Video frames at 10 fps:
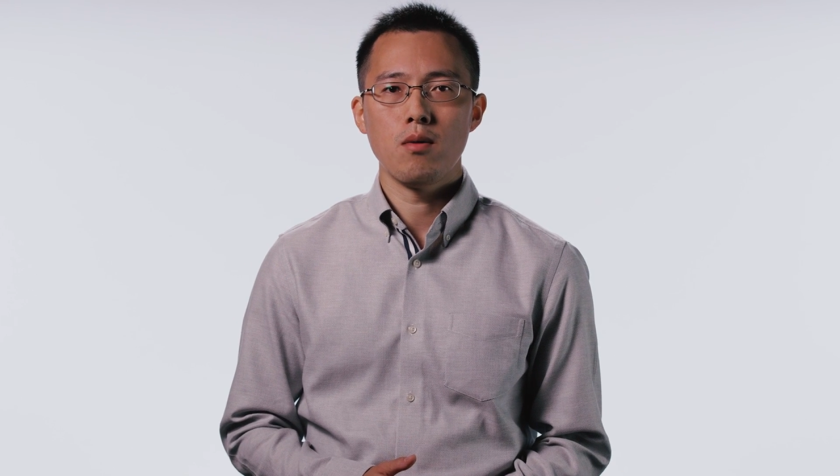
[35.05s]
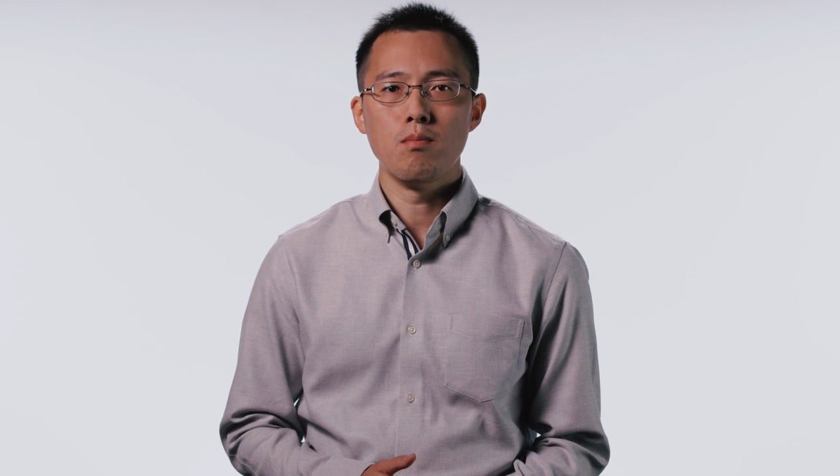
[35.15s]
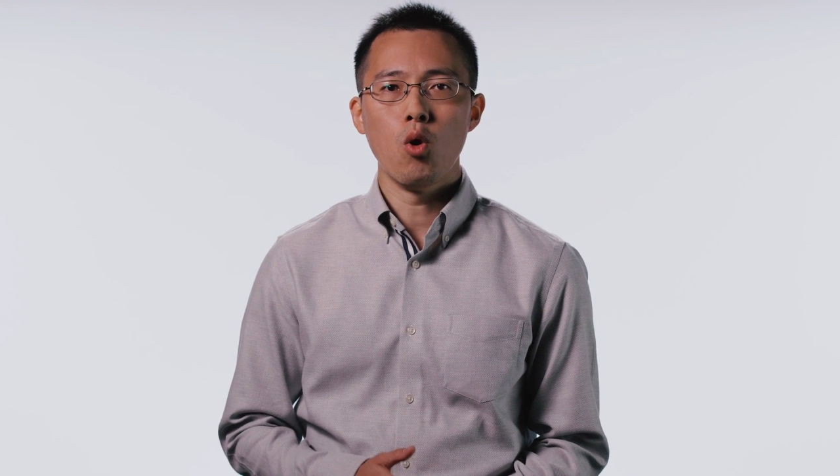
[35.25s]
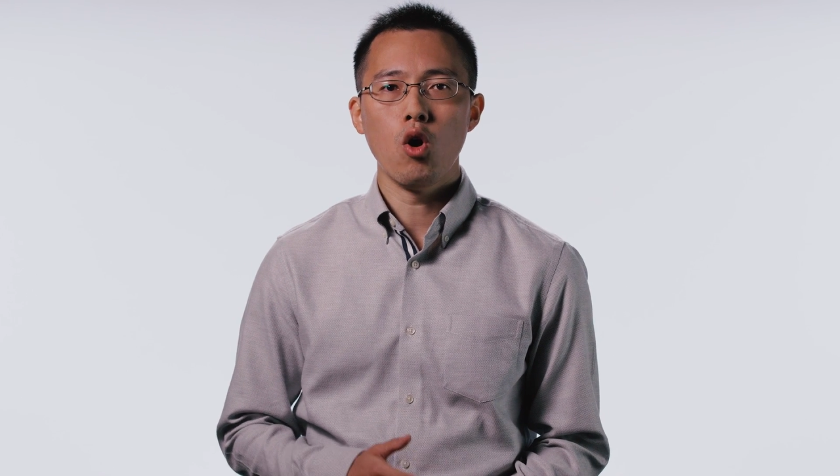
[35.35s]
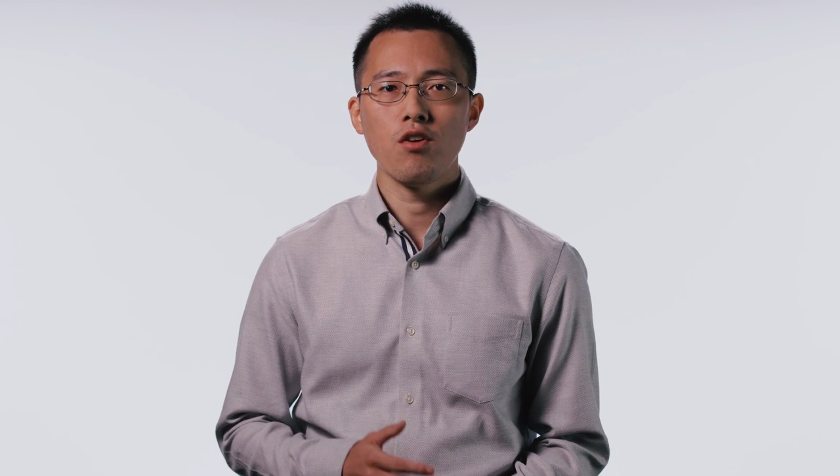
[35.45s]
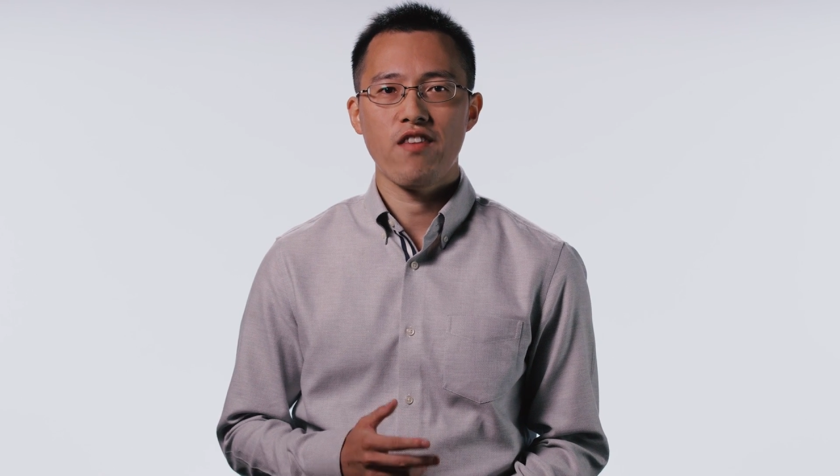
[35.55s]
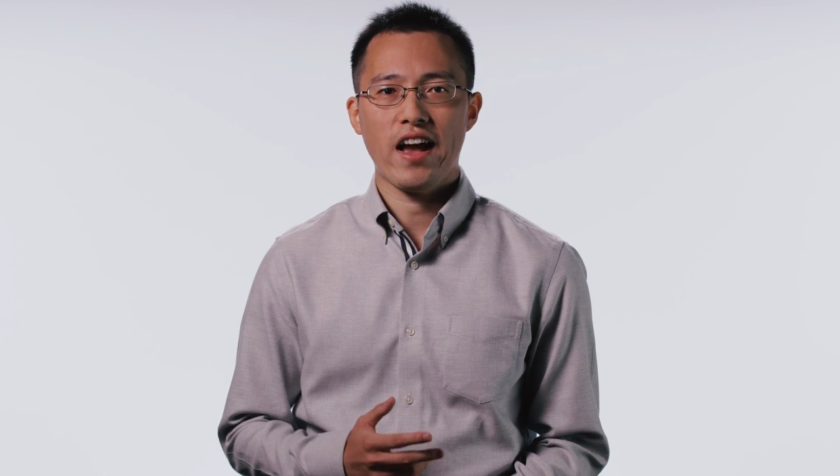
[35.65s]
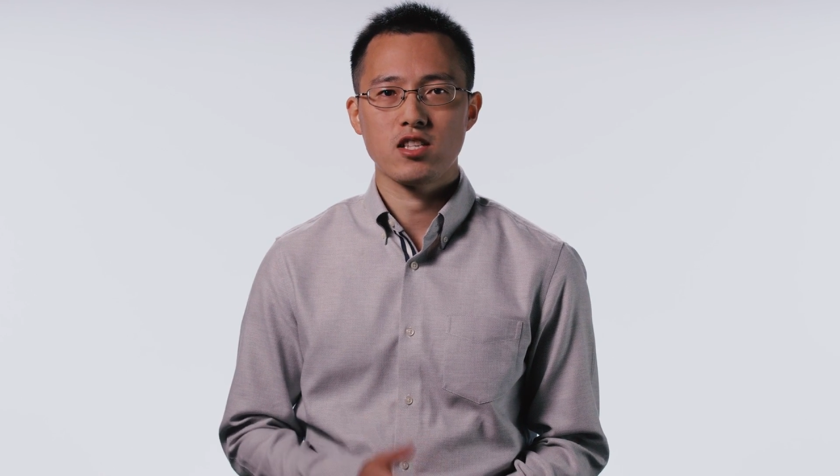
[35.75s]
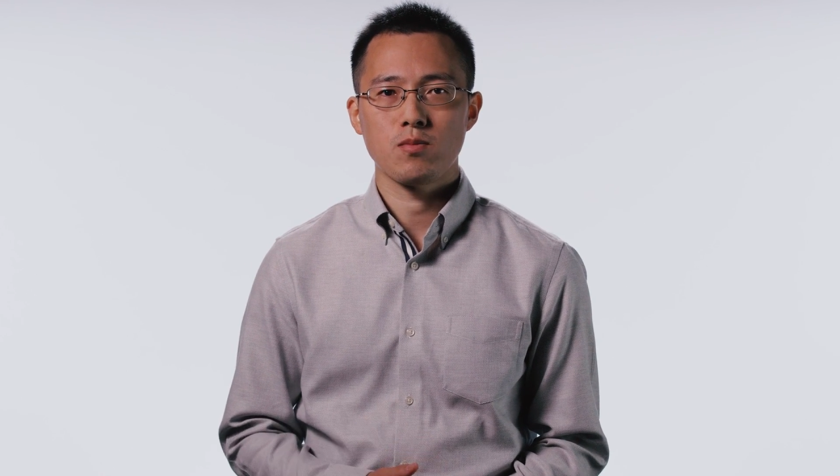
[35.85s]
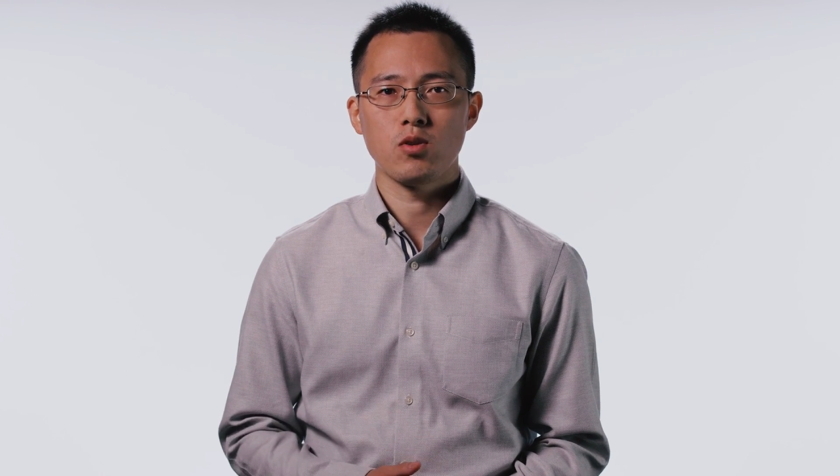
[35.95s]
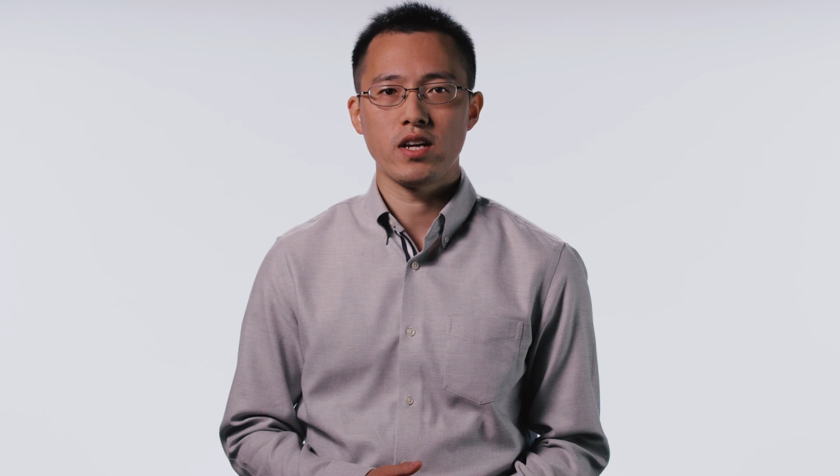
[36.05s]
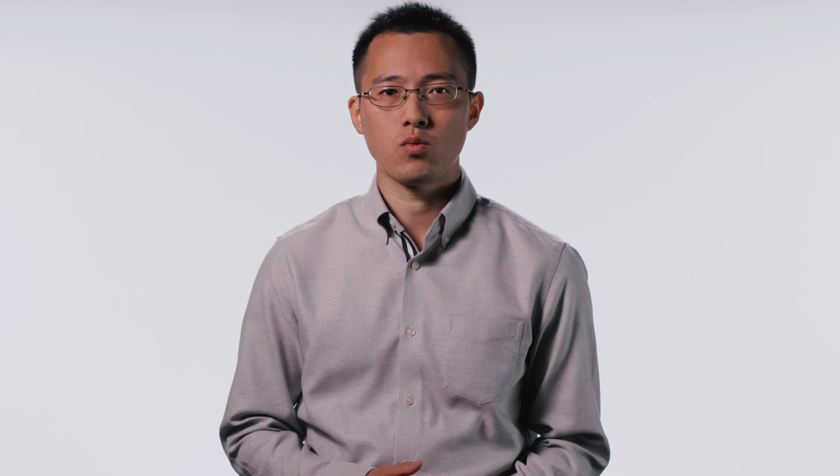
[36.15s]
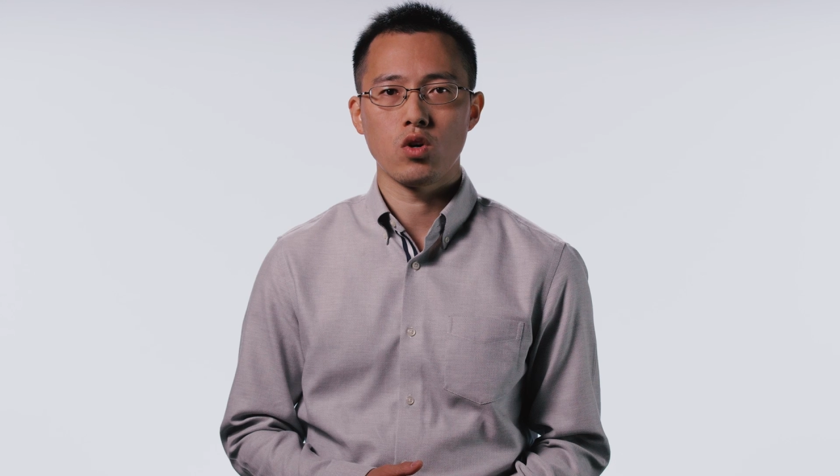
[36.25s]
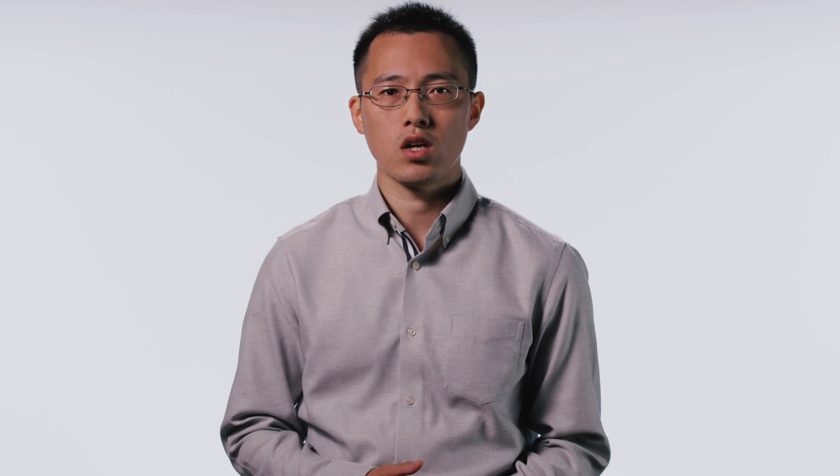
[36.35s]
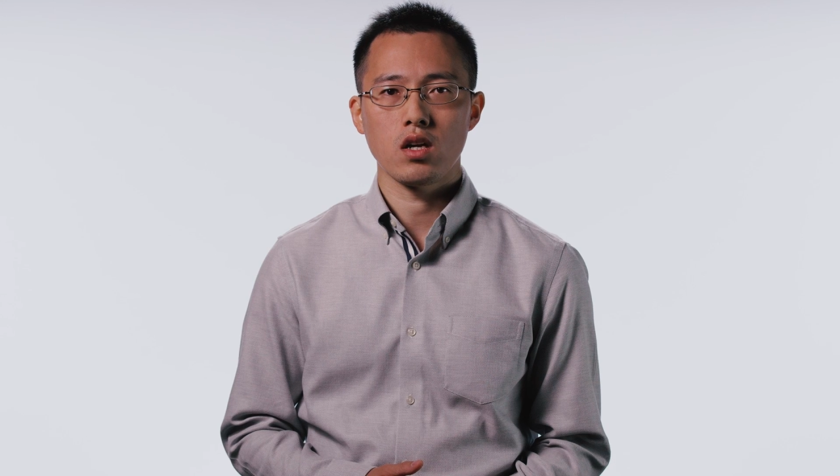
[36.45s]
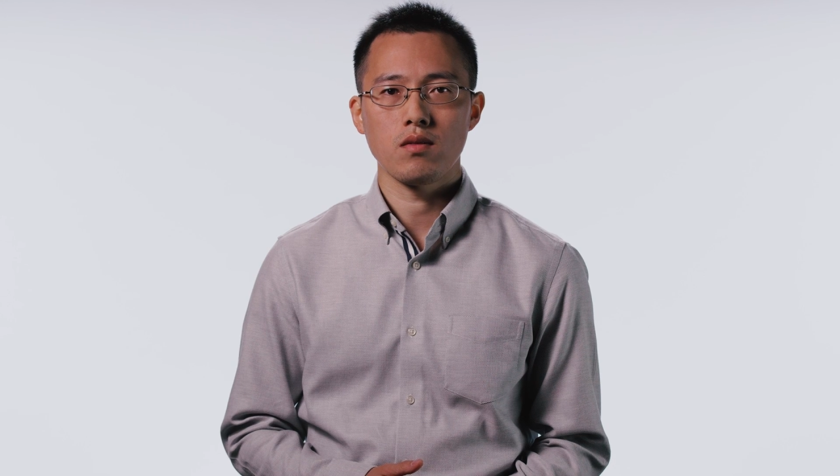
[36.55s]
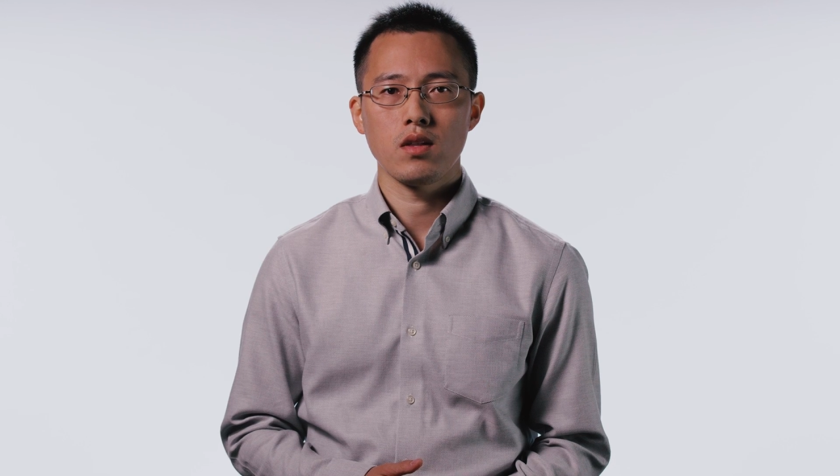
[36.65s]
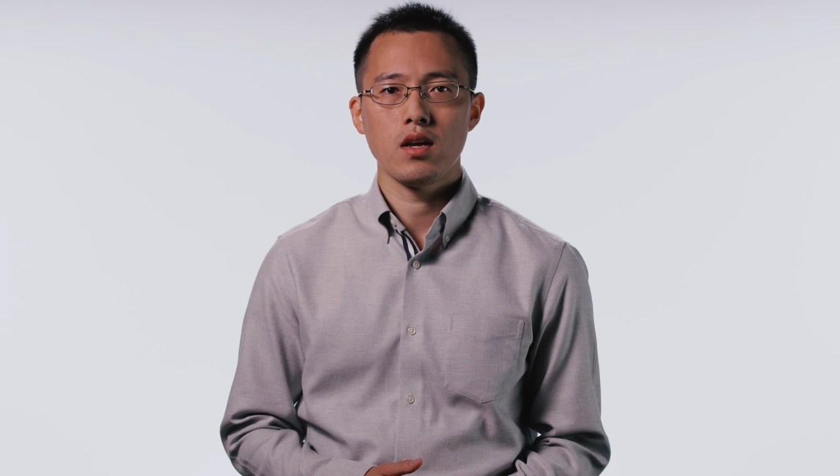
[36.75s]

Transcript: more flexible networking,